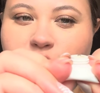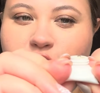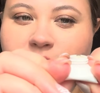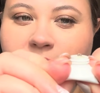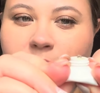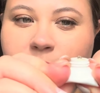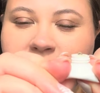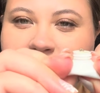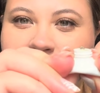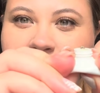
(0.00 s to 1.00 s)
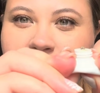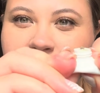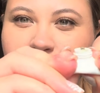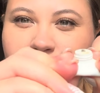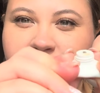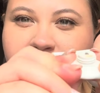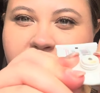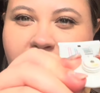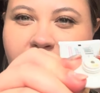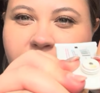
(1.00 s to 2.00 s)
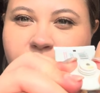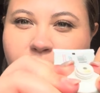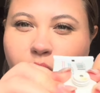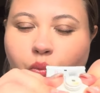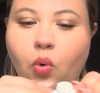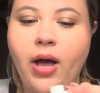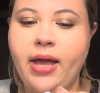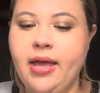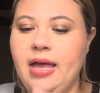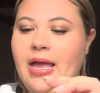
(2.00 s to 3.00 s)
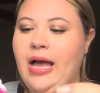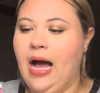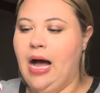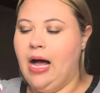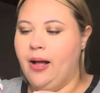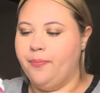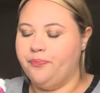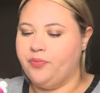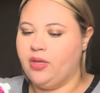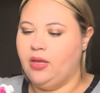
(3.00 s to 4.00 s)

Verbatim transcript: shell pieces or sand or what, um,